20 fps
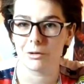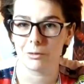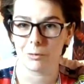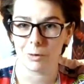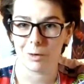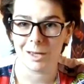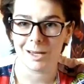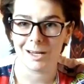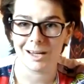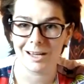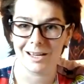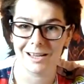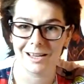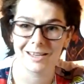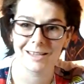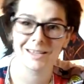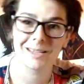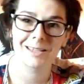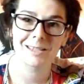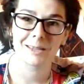read
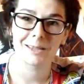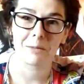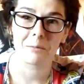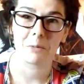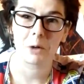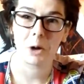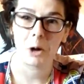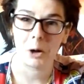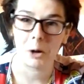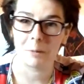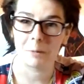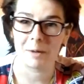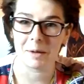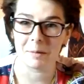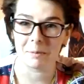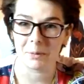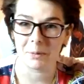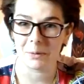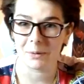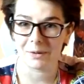some
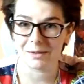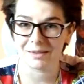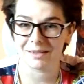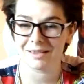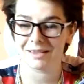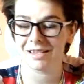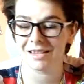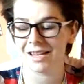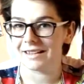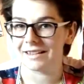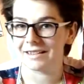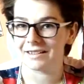comic books.